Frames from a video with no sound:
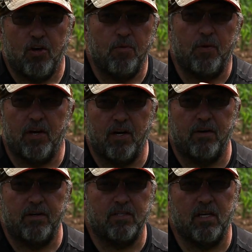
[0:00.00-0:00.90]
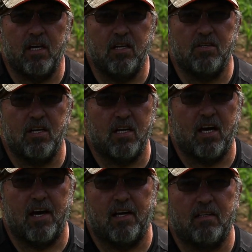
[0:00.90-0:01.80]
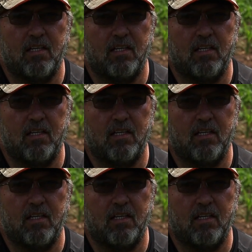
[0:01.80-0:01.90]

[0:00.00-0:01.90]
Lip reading: You put 100 seeds in that,